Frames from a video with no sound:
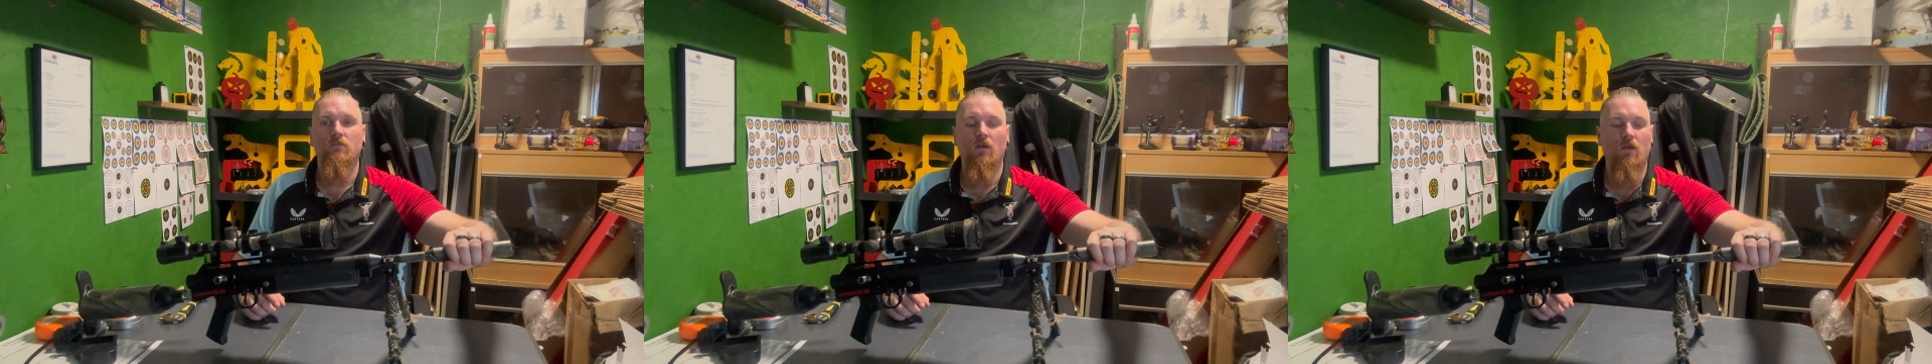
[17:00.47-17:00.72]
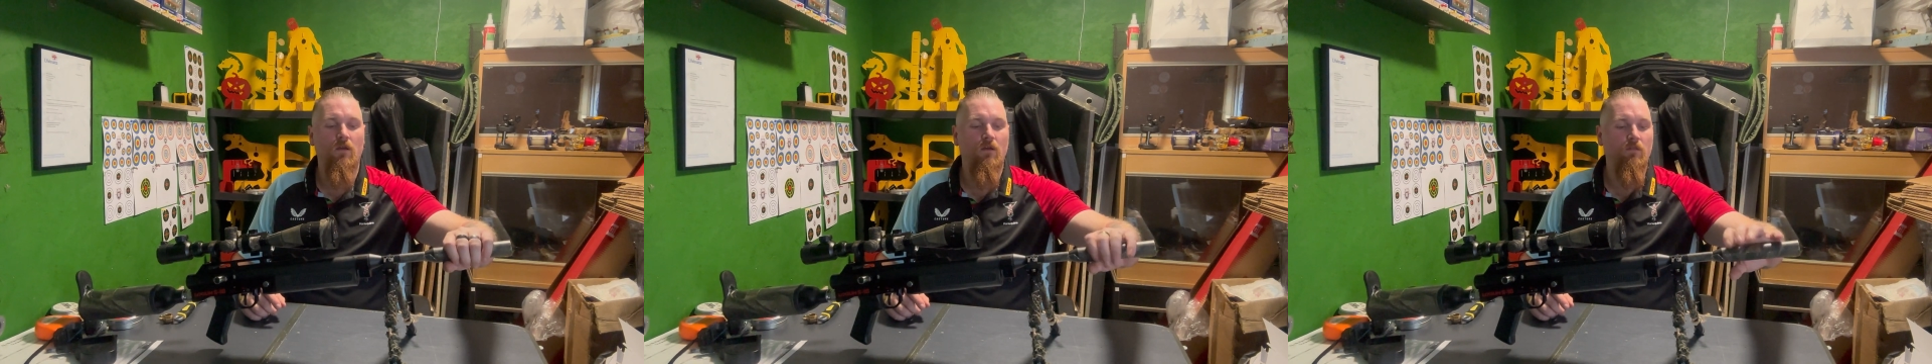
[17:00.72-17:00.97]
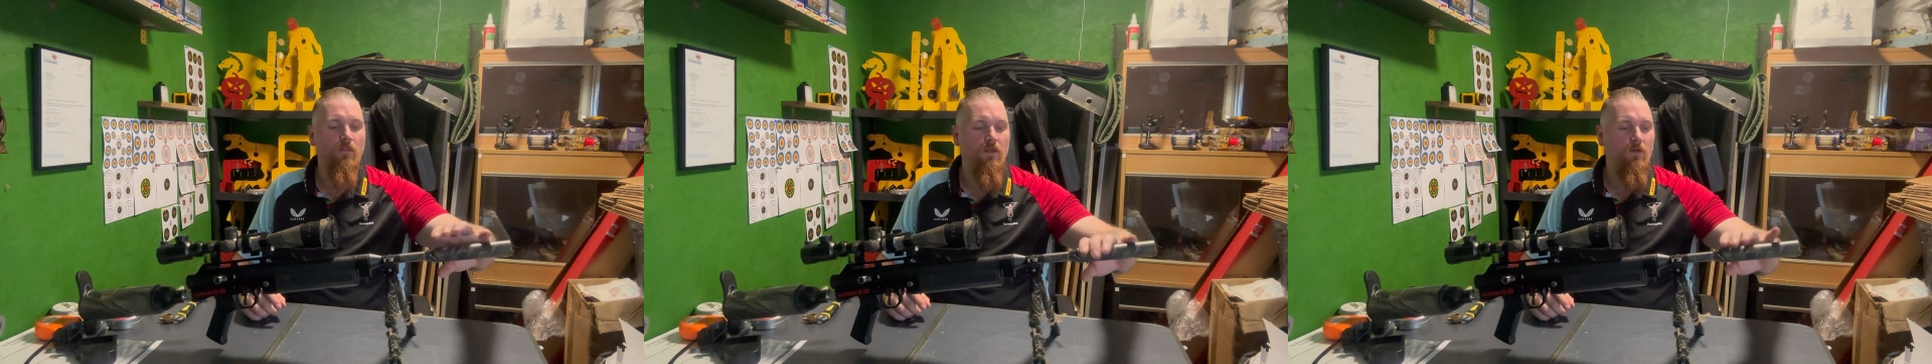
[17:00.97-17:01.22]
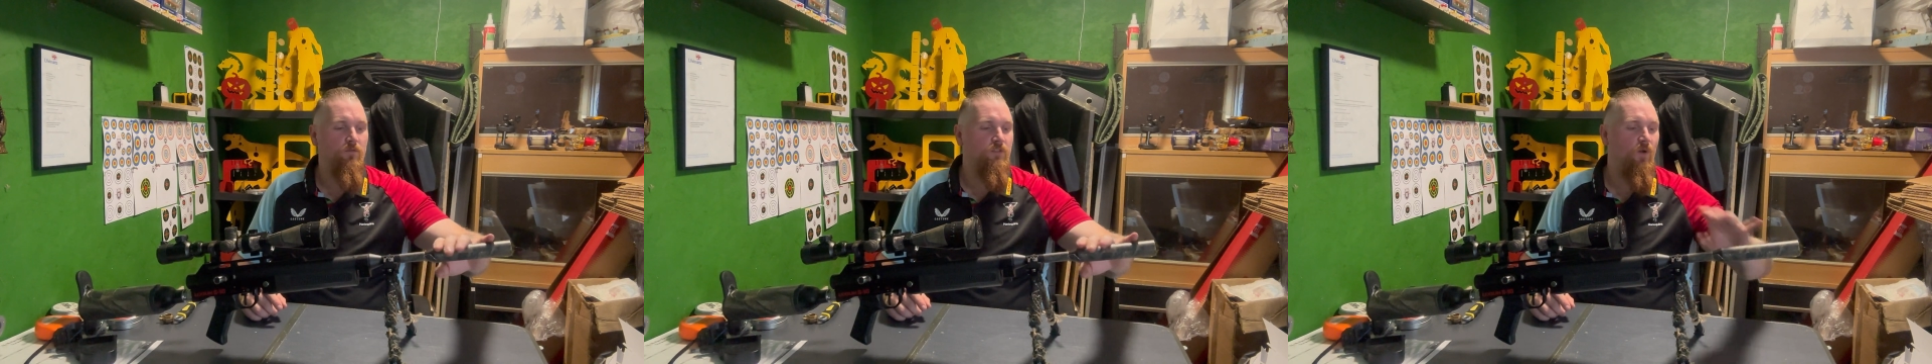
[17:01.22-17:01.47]
the
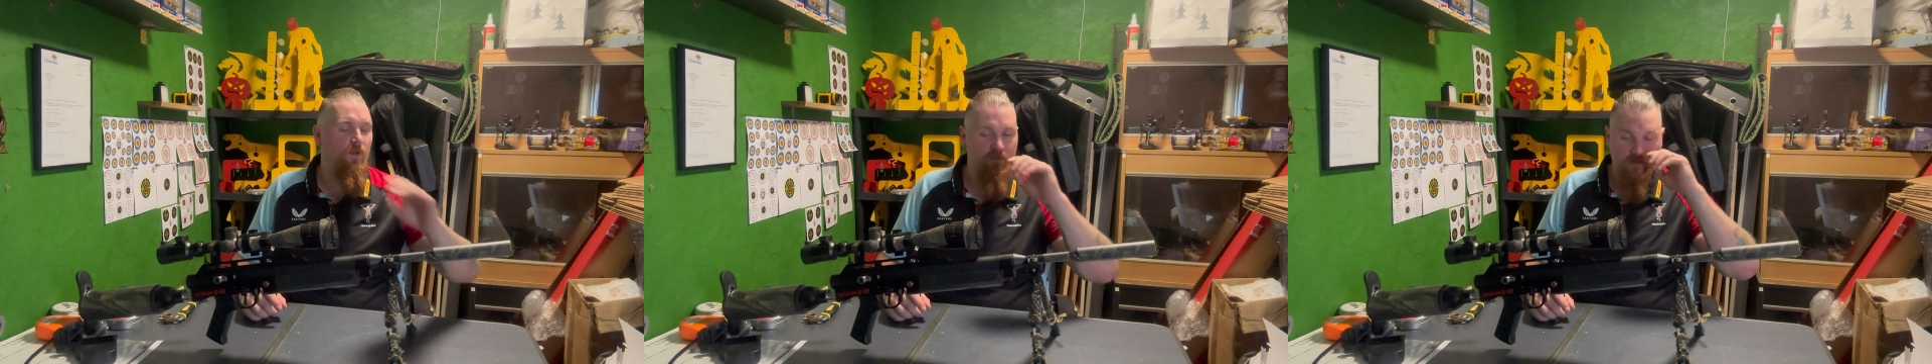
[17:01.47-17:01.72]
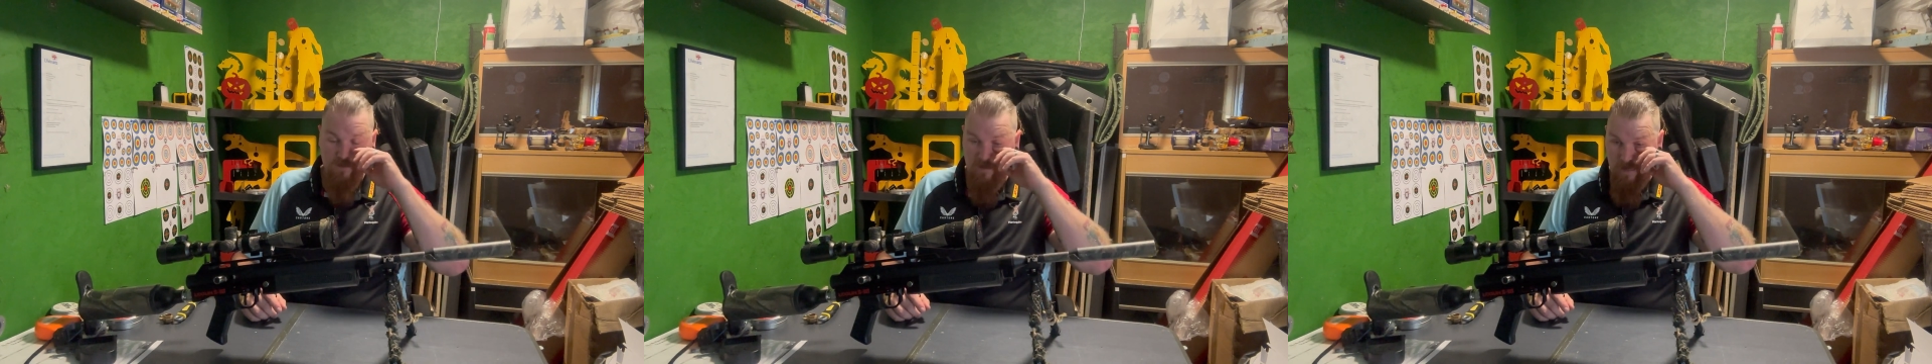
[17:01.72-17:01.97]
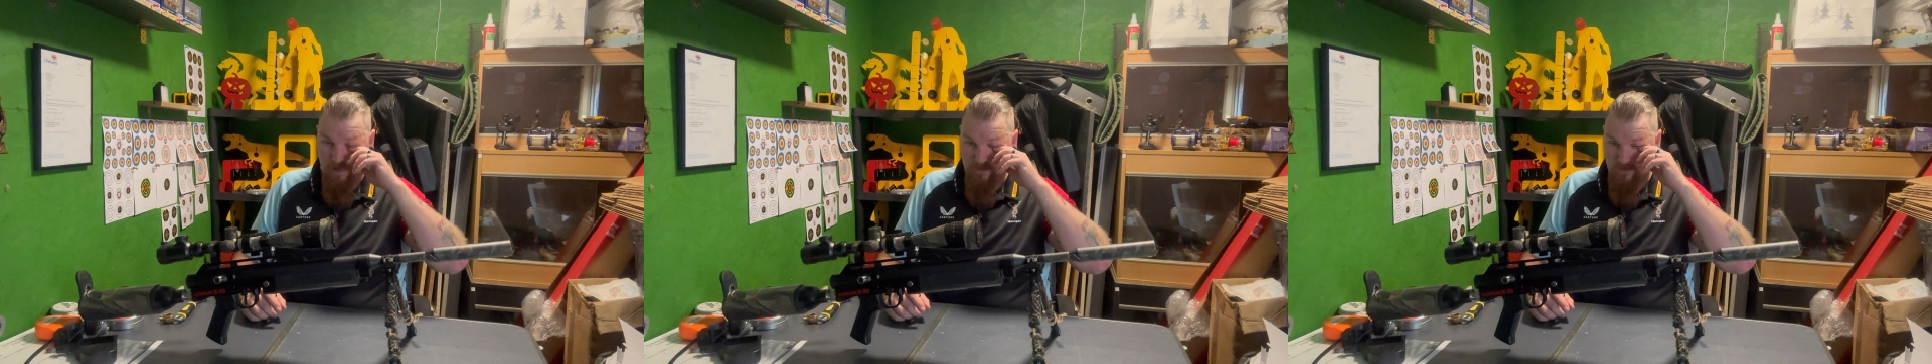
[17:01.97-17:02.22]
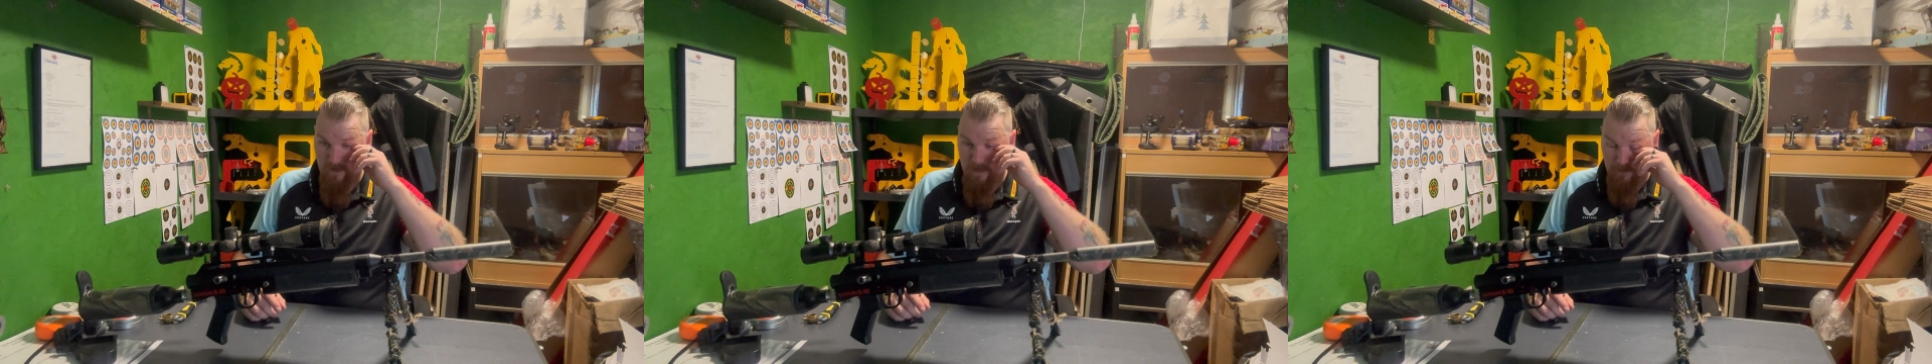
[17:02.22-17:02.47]
little silencer at
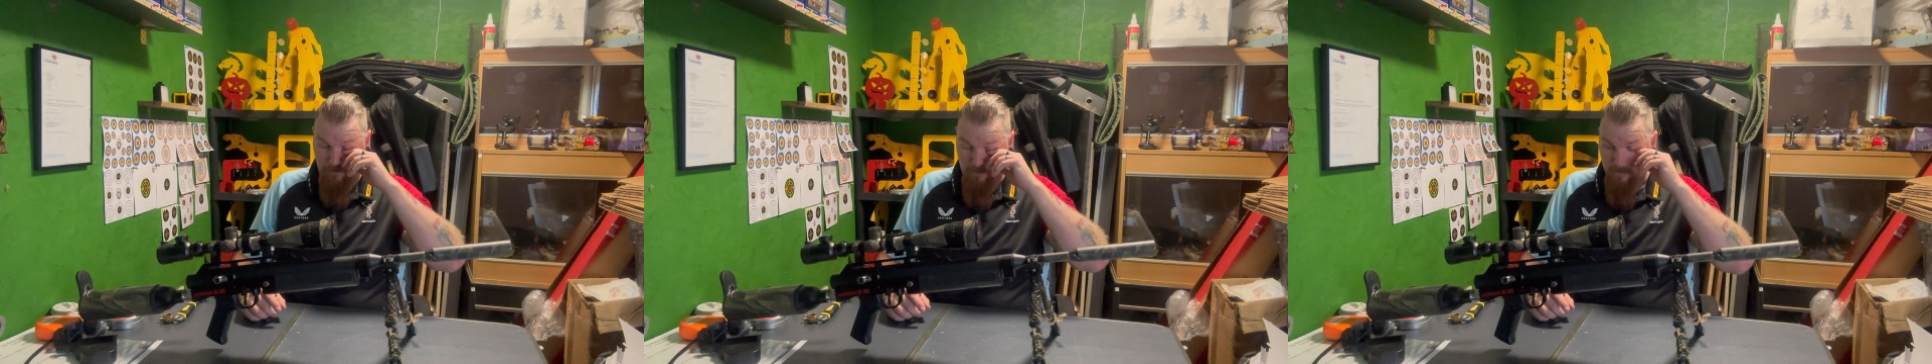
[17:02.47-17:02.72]
the end.